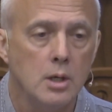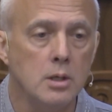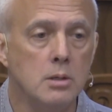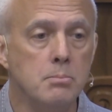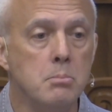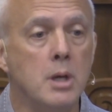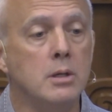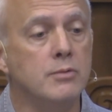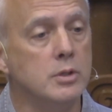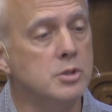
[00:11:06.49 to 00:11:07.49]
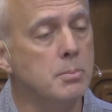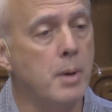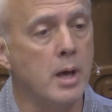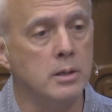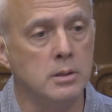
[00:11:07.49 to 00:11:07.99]
In many of the
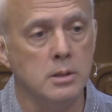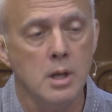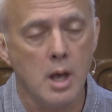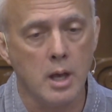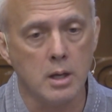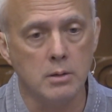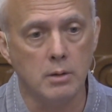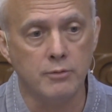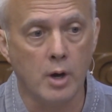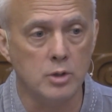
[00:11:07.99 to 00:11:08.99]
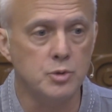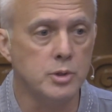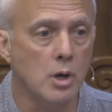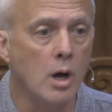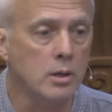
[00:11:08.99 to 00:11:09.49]
Tibetan and
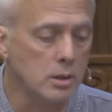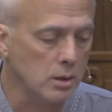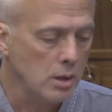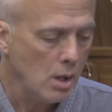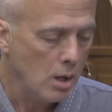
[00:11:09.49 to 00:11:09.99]
Vajrayana,